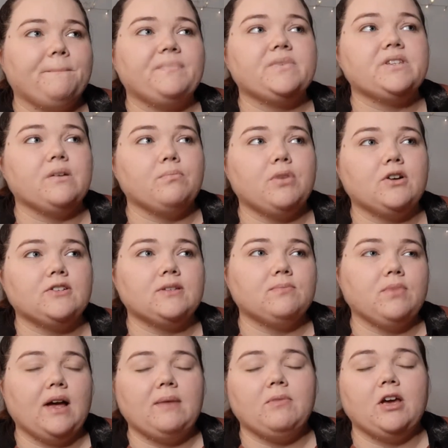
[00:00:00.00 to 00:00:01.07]
Some parts in
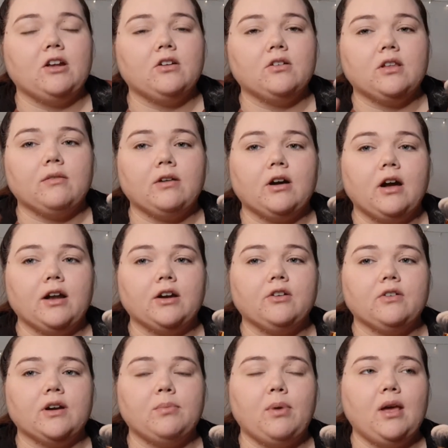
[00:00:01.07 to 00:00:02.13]
Bly Manor, they were kind of
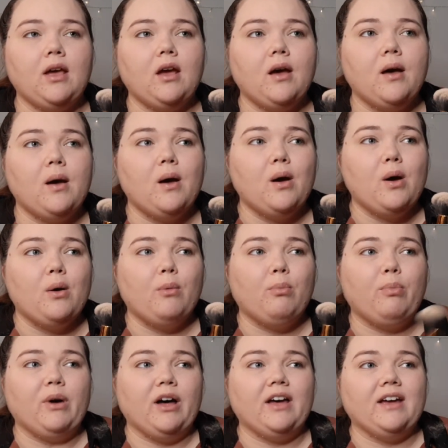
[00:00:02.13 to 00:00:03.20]
creepy,
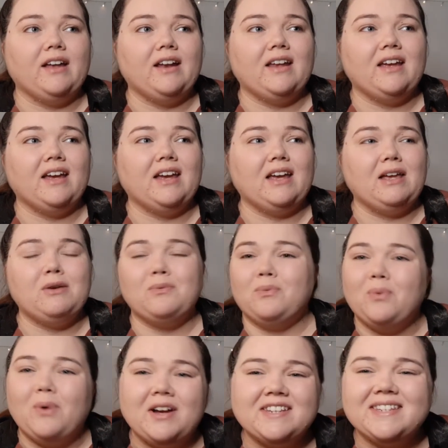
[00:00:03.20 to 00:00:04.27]
but it
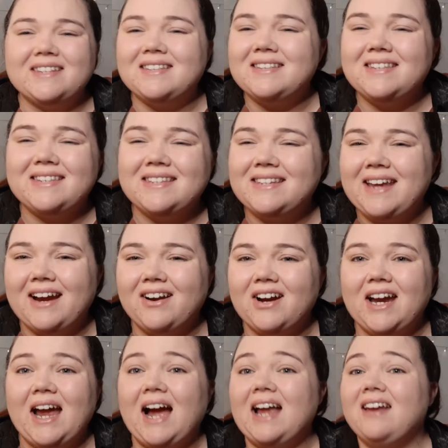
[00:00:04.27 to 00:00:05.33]
wasn't
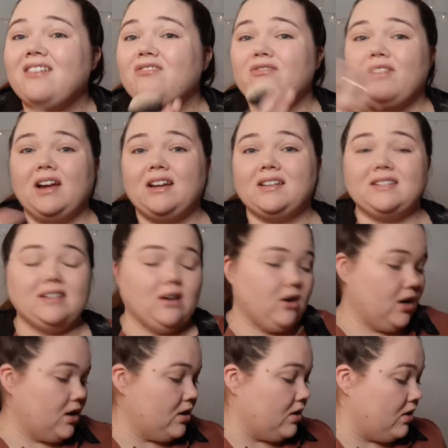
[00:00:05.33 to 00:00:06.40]
scary. I didn't find it
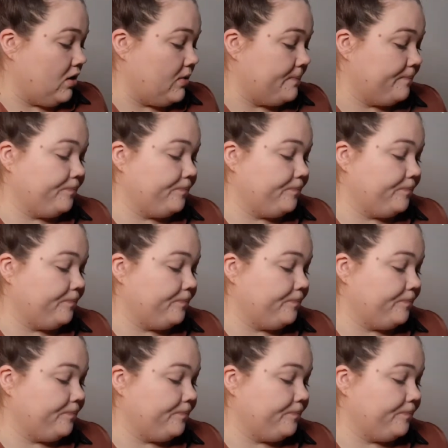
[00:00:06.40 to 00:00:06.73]
scary at all.